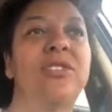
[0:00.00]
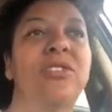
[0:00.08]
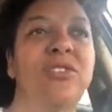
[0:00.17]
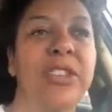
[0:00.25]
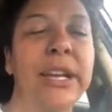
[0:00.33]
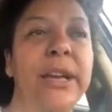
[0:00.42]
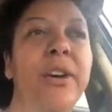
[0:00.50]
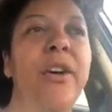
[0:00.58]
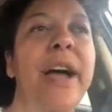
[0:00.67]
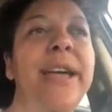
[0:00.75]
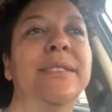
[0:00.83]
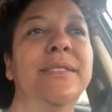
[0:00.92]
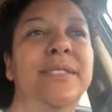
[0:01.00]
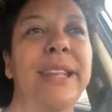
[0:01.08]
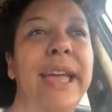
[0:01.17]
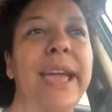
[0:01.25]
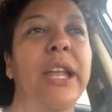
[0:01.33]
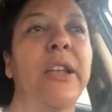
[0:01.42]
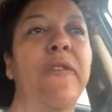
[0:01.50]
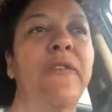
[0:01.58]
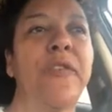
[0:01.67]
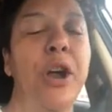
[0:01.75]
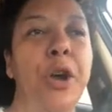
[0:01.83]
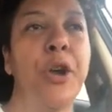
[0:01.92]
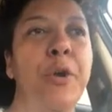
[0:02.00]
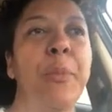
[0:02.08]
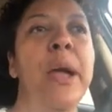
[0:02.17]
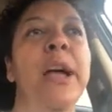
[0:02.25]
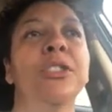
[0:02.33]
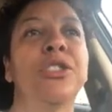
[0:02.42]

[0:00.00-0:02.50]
still and stand firm